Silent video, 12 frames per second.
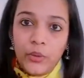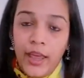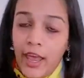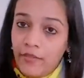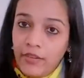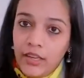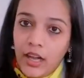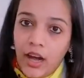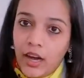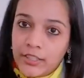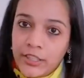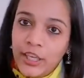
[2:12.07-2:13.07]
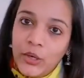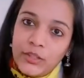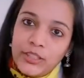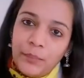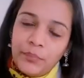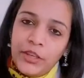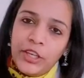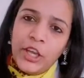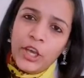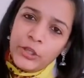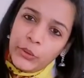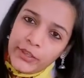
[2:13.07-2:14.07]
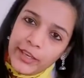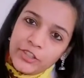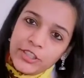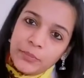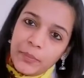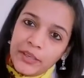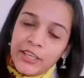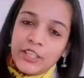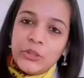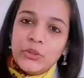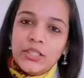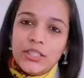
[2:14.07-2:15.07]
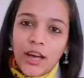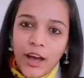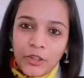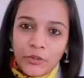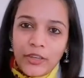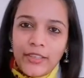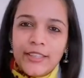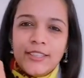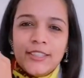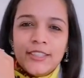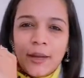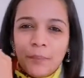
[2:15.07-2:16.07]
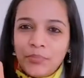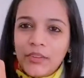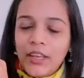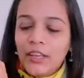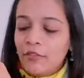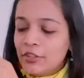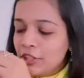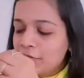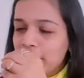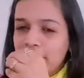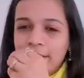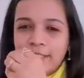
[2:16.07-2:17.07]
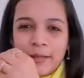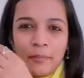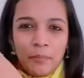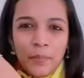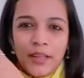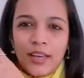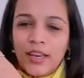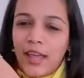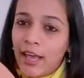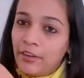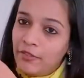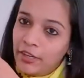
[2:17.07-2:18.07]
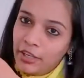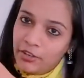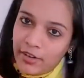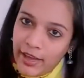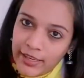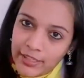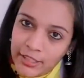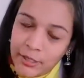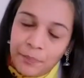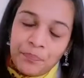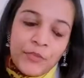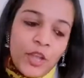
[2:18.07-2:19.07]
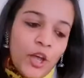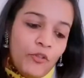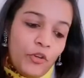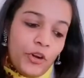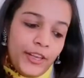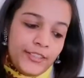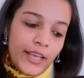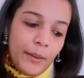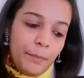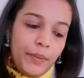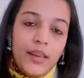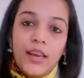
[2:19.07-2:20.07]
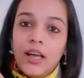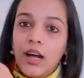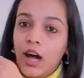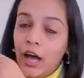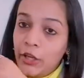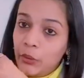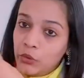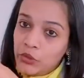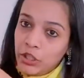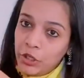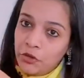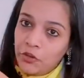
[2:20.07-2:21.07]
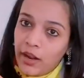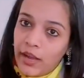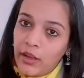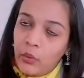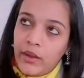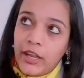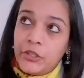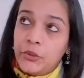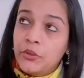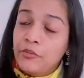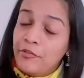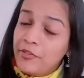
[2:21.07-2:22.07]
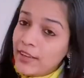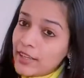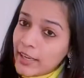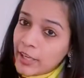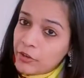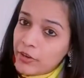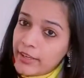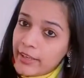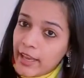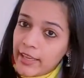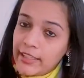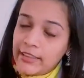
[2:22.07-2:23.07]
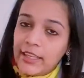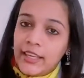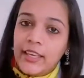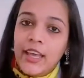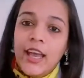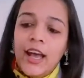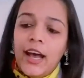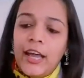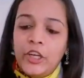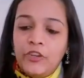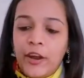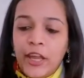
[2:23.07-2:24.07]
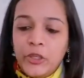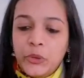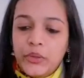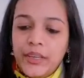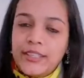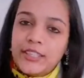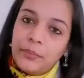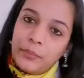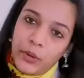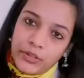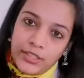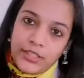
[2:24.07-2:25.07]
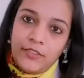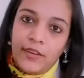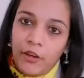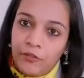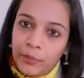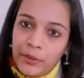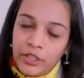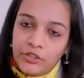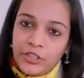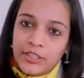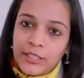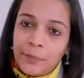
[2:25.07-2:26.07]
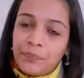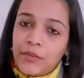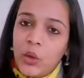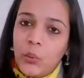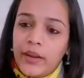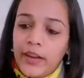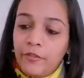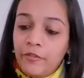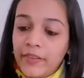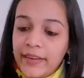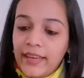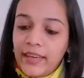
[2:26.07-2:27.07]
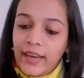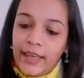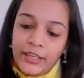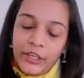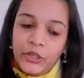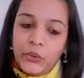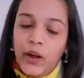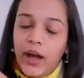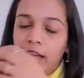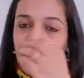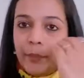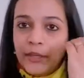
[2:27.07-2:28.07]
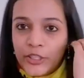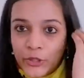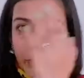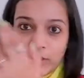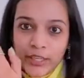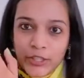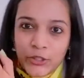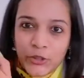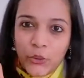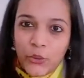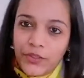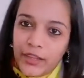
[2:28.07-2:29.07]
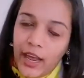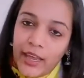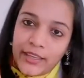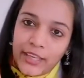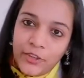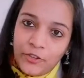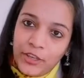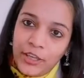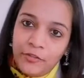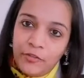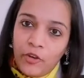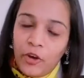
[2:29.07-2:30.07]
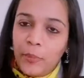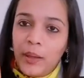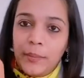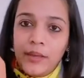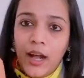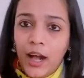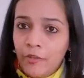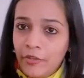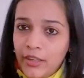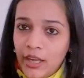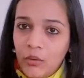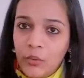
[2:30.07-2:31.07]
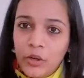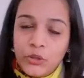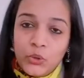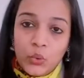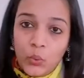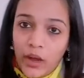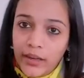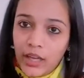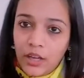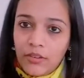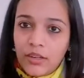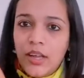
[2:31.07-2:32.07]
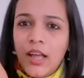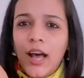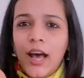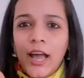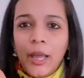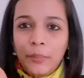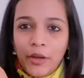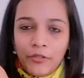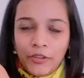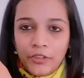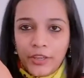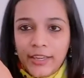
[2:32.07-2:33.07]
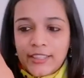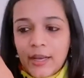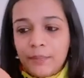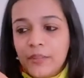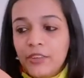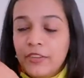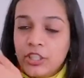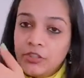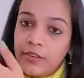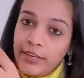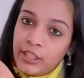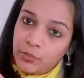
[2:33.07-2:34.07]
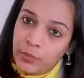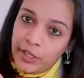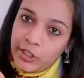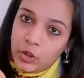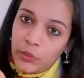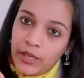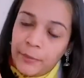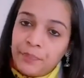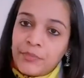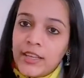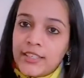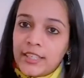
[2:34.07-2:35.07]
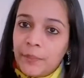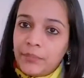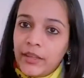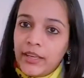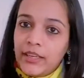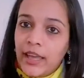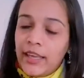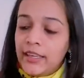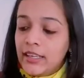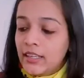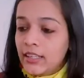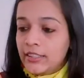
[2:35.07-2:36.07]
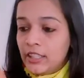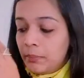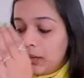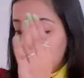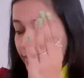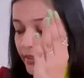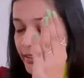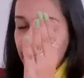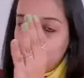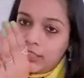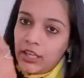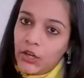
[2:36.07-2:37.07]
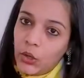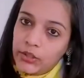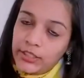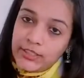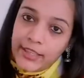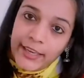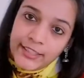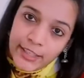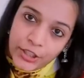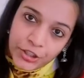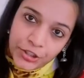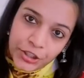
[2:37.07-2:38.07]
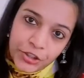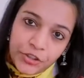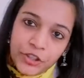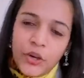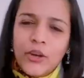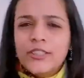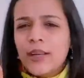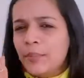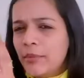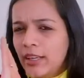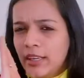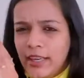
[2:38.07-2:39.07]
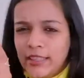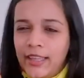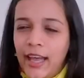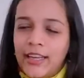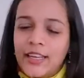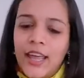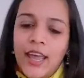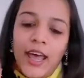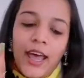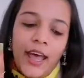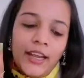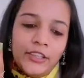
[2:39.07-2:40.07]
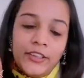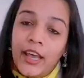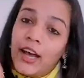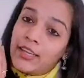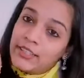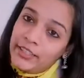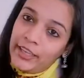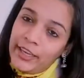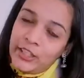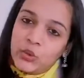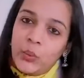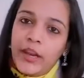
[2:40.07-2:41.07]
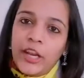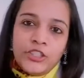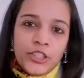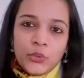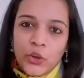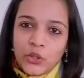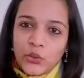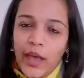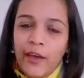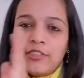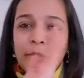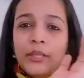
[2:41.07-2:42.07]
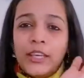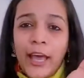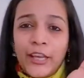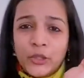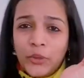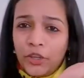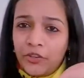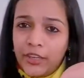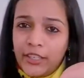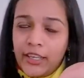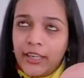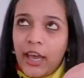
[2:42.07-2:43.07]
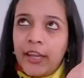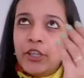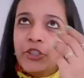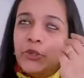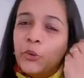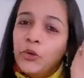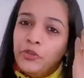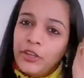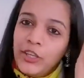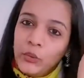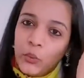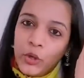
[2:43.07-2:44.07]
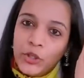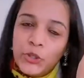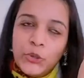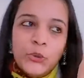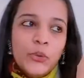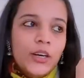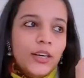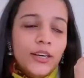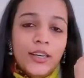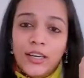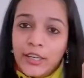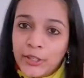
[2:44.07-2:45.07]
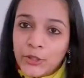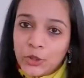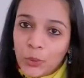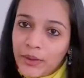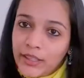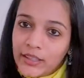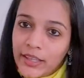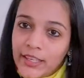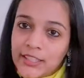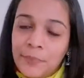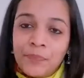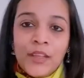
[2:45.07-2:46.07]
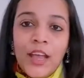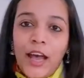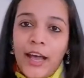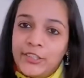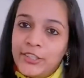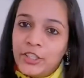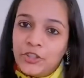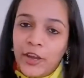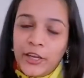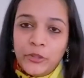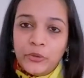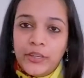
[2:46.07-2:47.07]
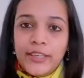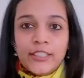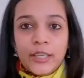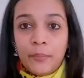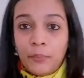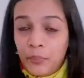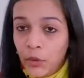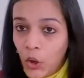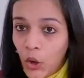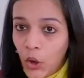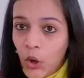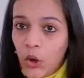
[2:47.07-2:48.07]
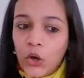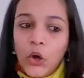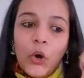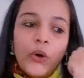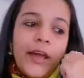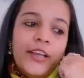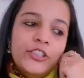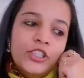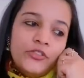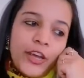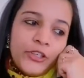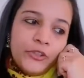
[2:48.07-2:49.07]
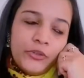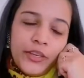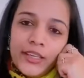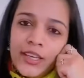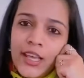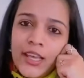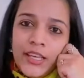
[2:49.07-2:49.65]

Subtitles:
heavy article or something. You can just begin to start reading something which is very simple and very random. For example, I usually try, when I don't feel like reading anything, I try to read some positive affirmations. When I feel like I am into that zone that I can read for maybe half an hour to 1 hour, I prefer reading something which is very spiritual, something like the Bhagavad Gita or the Sai Satcharitra or something like that. And there are days when I just want to have some casual reading and I don't really want to learn too many things. I just try to read some blog, or I just try to read